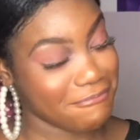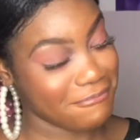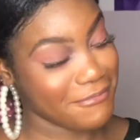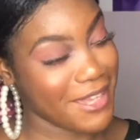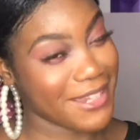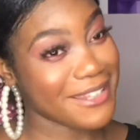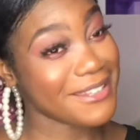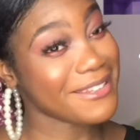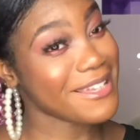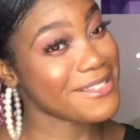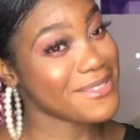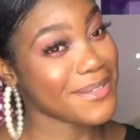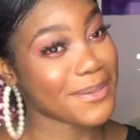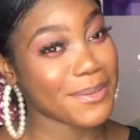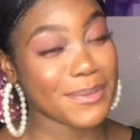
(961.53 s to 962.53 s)
I think that's a
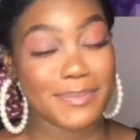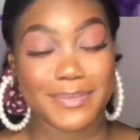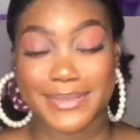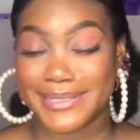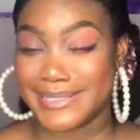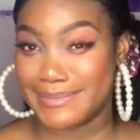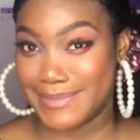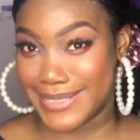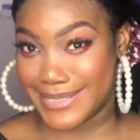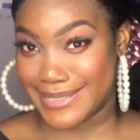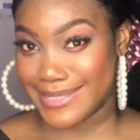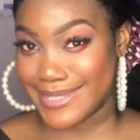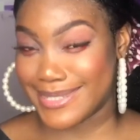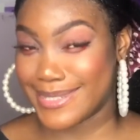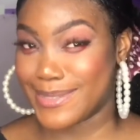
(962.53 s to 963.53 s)
compliment.
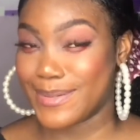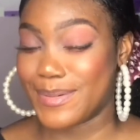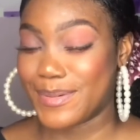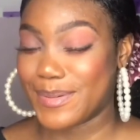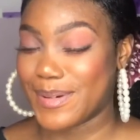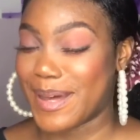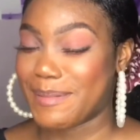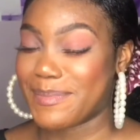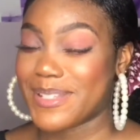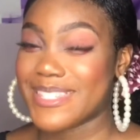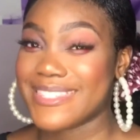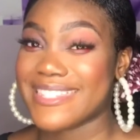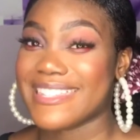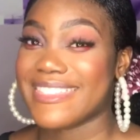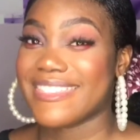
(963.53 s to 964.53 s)
So I'm going to
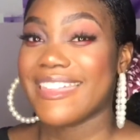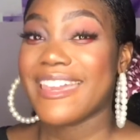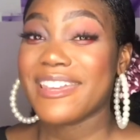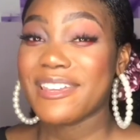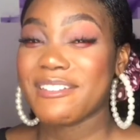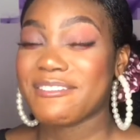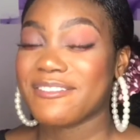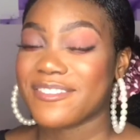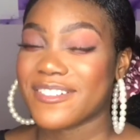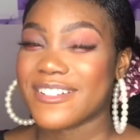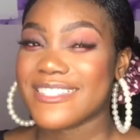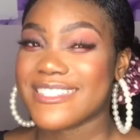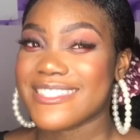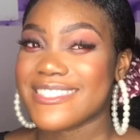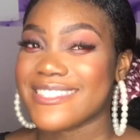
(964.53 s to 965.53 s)
say thank you first.
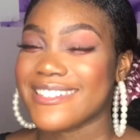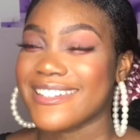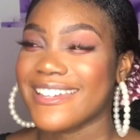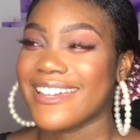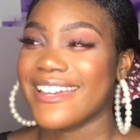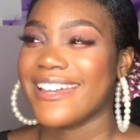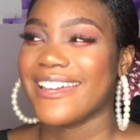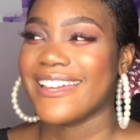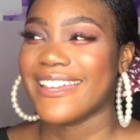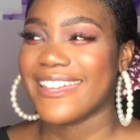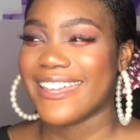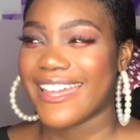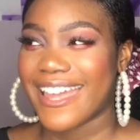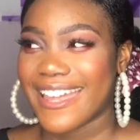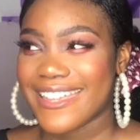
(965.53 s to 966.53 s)

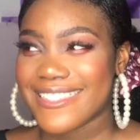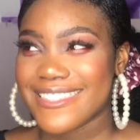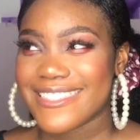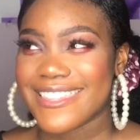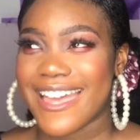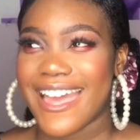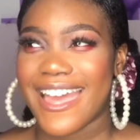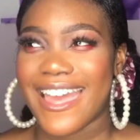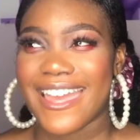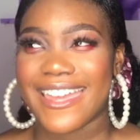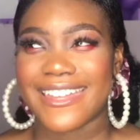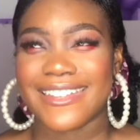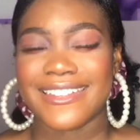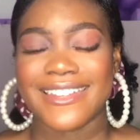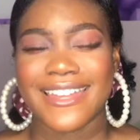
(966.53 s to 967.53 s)
Yes,
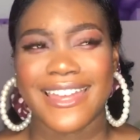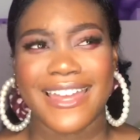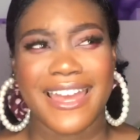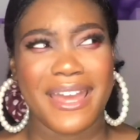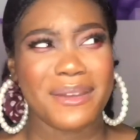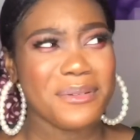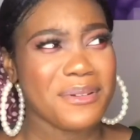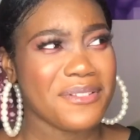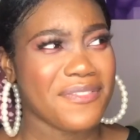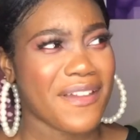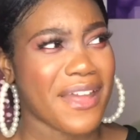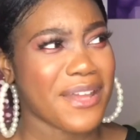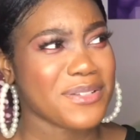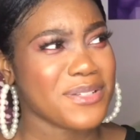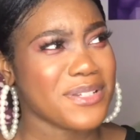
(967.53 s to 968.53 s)
I don't know if I
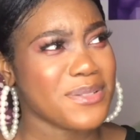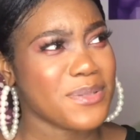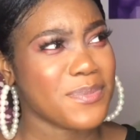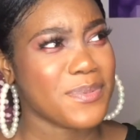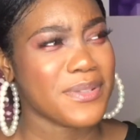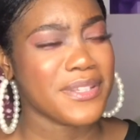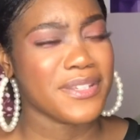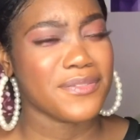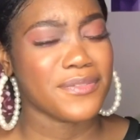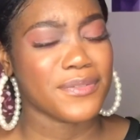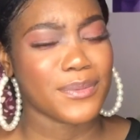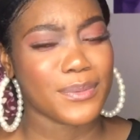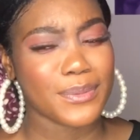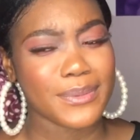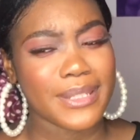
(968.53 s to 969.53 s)
actually do behave
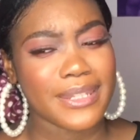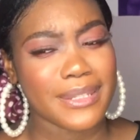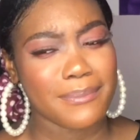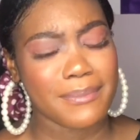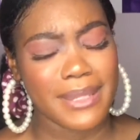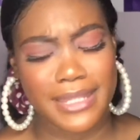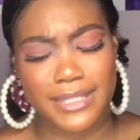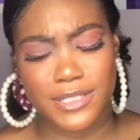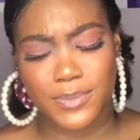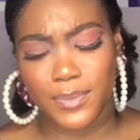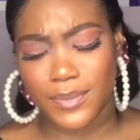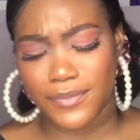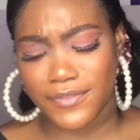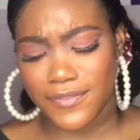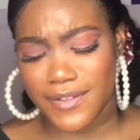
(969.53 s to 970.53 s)
older than my age,
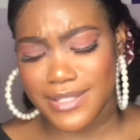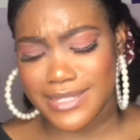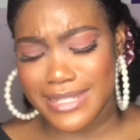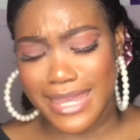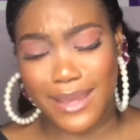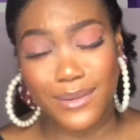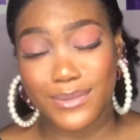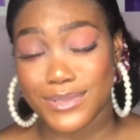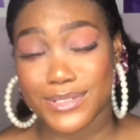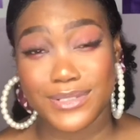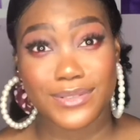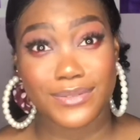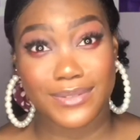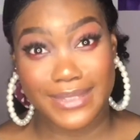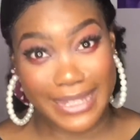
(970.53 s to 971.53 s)
but first, how did you
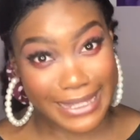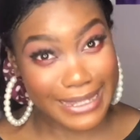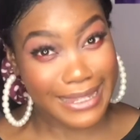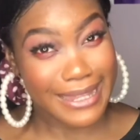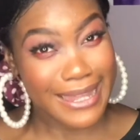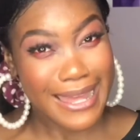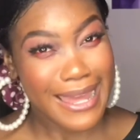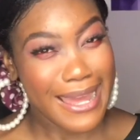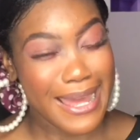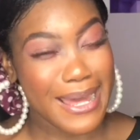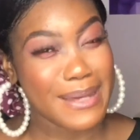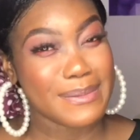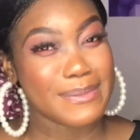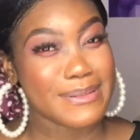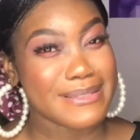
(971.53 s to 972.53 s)
think I
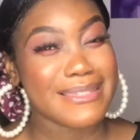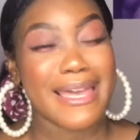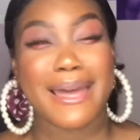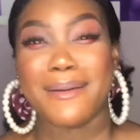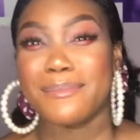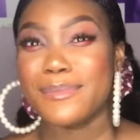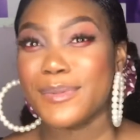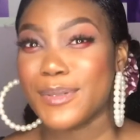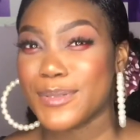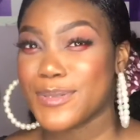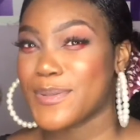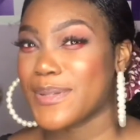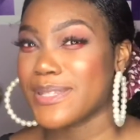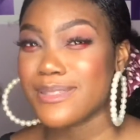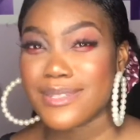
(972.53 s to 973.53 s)
was? I'm not
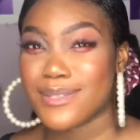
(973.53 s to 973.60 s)
20.